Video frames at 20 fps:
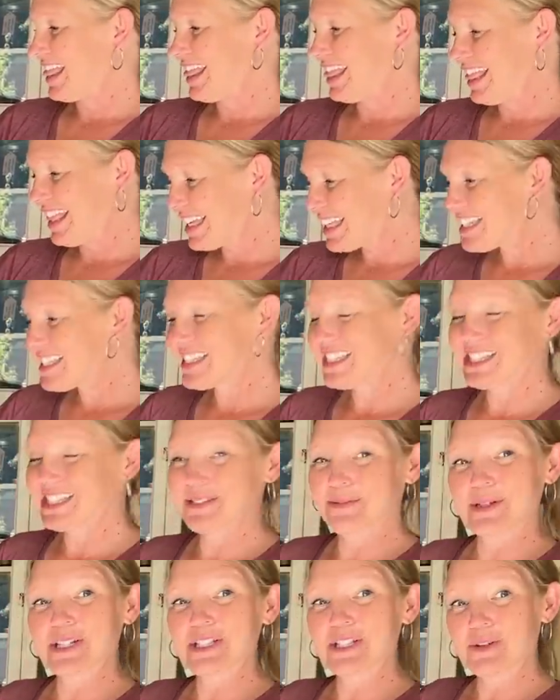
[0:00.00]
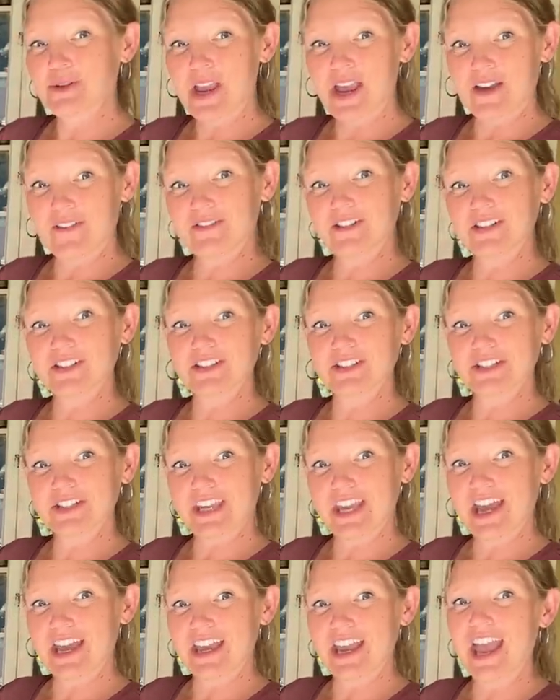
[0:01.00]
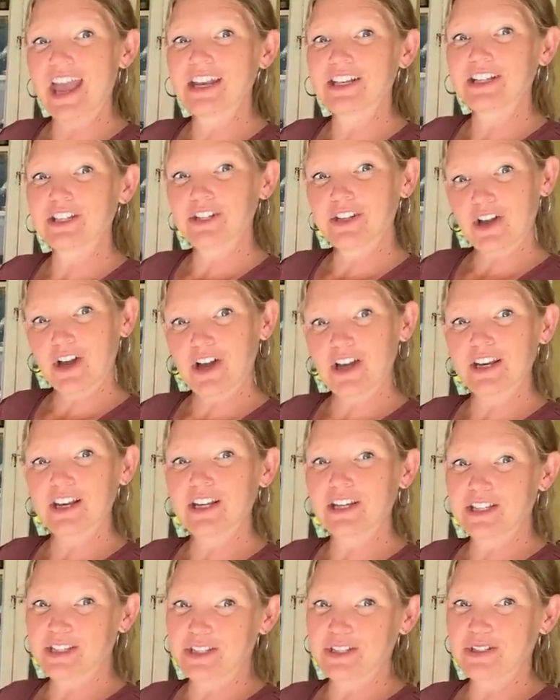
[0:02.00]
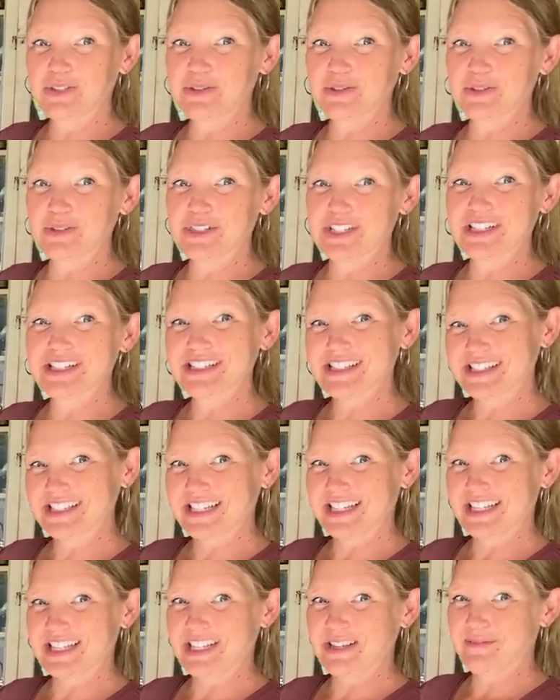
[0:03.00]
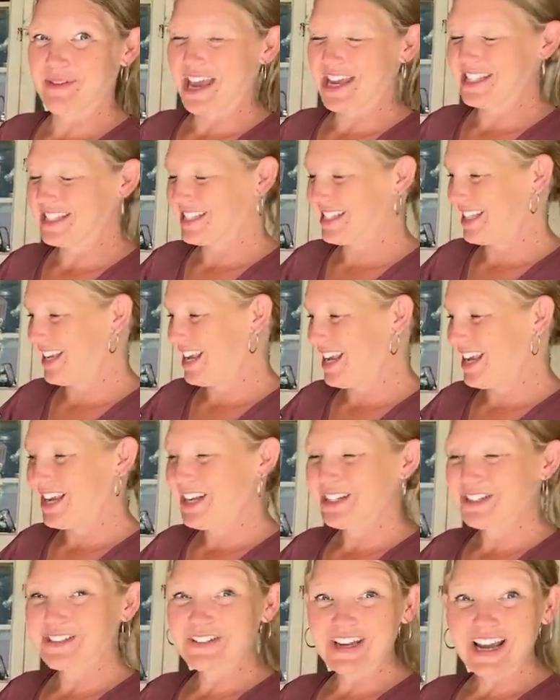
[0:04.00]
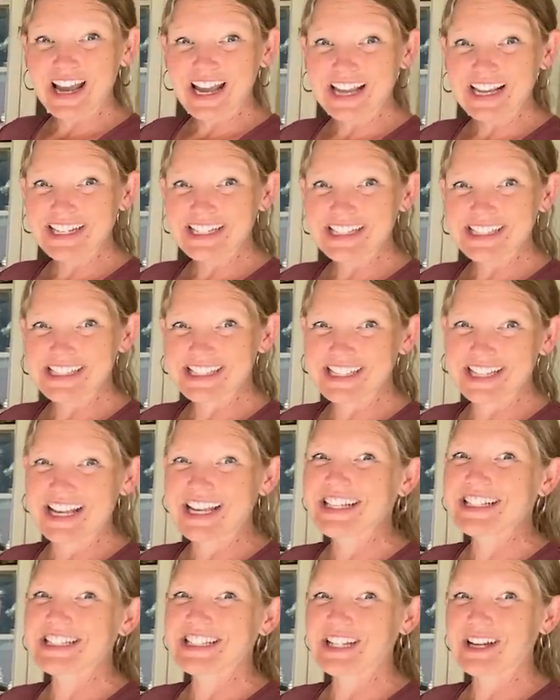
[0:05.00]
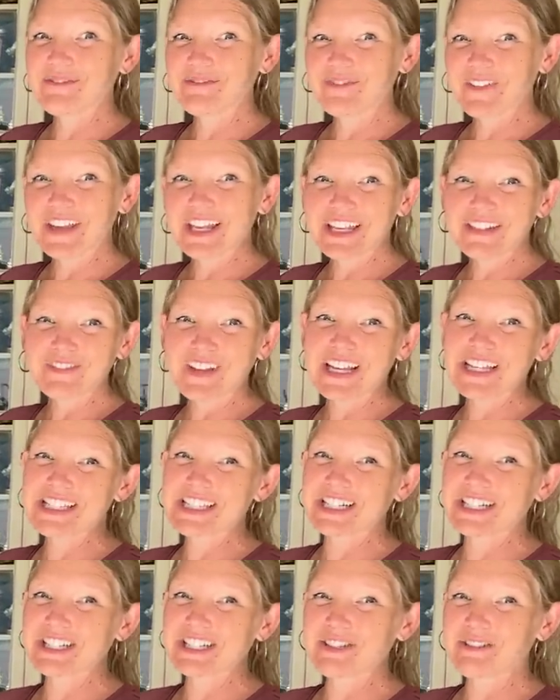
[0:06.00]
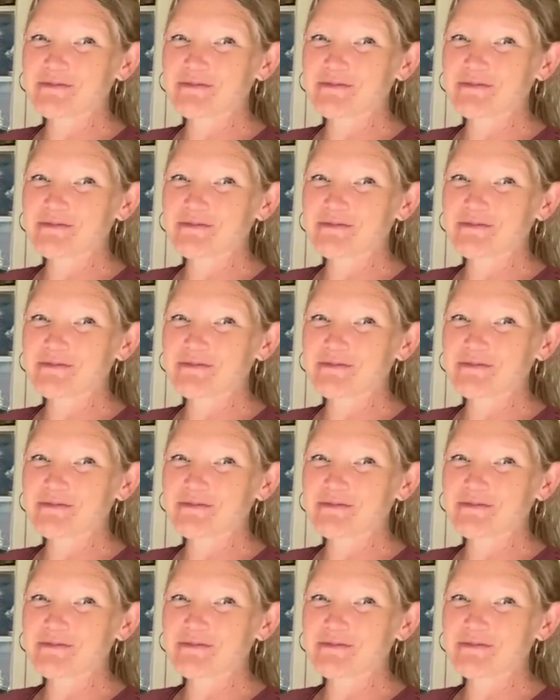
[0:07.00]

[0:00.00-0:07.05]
this is what you have to look at and not a huge sticky mess. You guys, jump in, make sure you